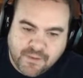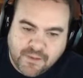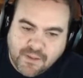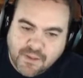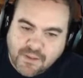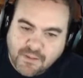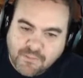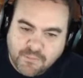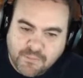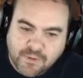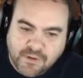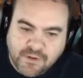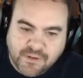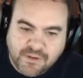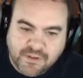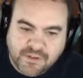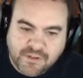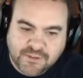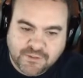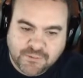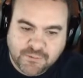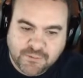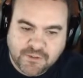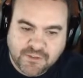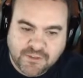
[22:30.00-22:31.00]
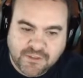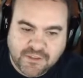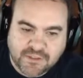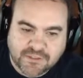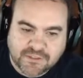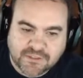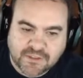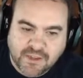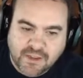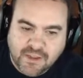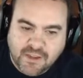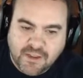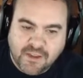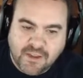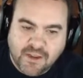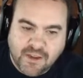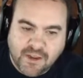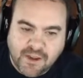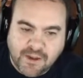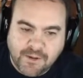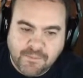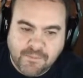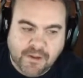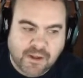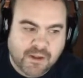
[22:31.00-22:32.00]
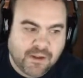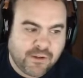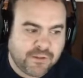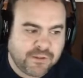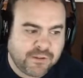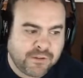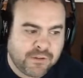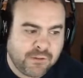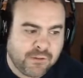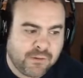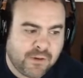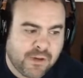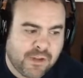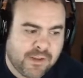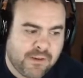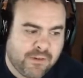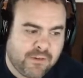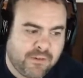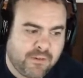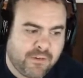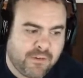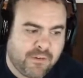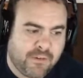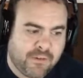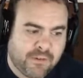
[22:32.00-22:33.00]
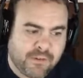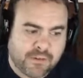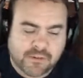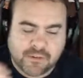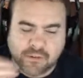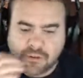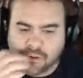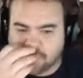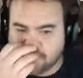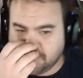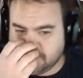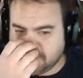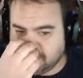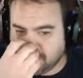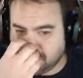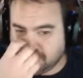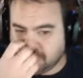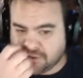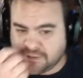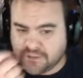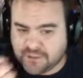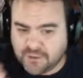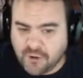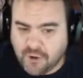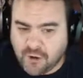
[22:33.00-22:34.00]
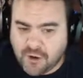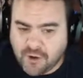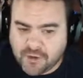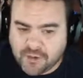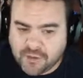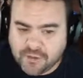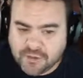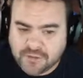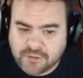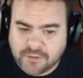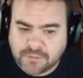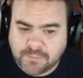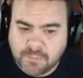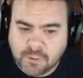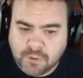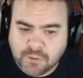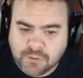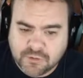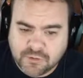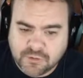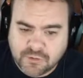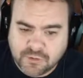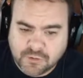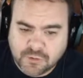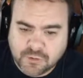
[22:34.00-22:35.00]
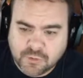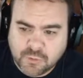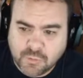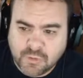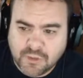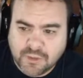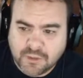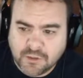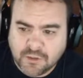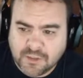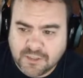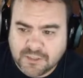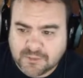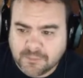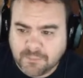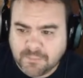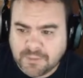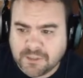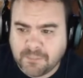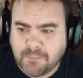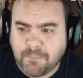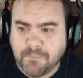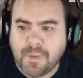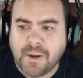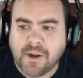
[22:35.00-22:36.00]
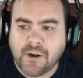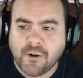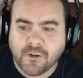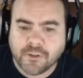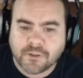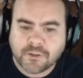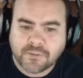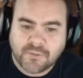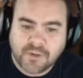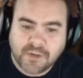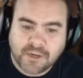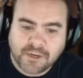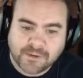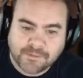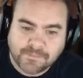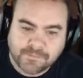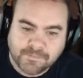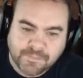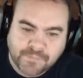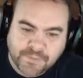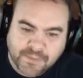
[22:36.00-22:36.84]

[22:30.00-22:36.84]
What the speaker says: But it is what it is. I thought it was interesting. Hawkins posted on Twitter. He's a big Bears fan.